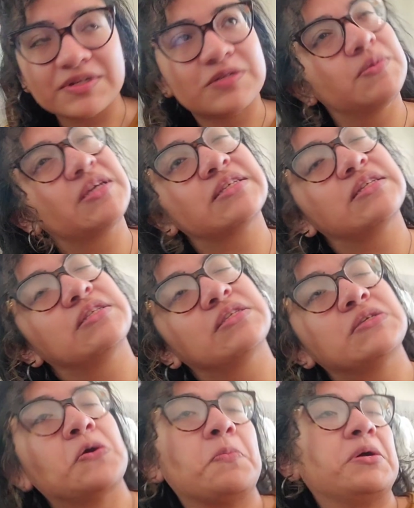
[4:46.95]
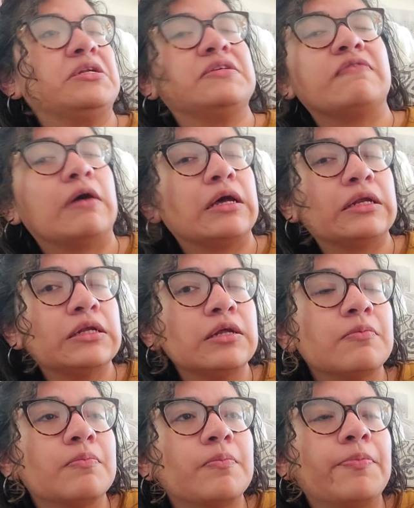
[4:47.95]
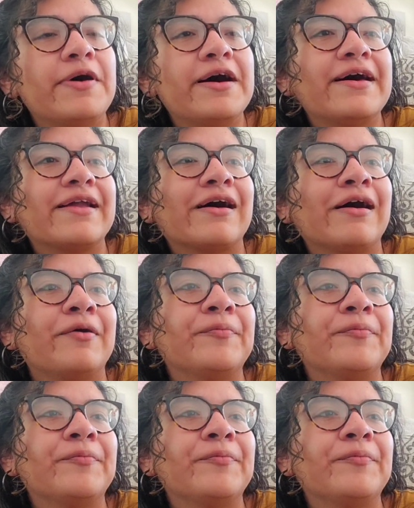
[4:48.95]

which makes it so much fun. But